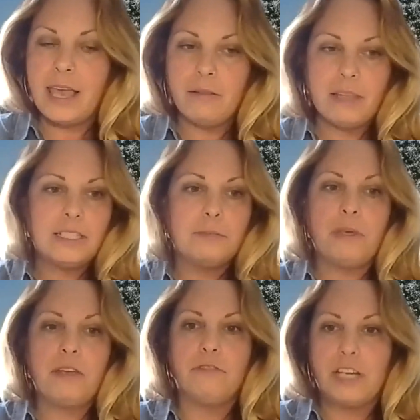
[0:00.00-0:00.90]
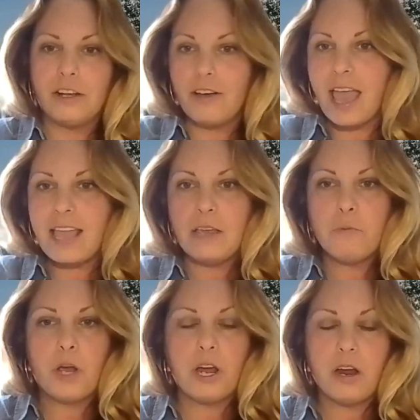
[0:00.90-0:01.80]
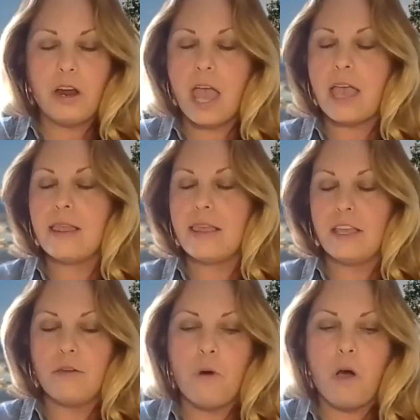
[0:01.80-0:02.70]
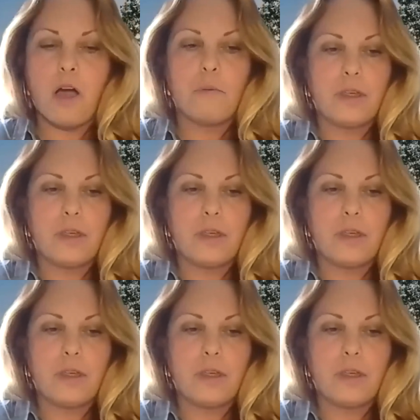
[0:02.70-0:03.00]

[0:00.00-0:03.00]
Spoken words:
let's be real, anywhere that you are,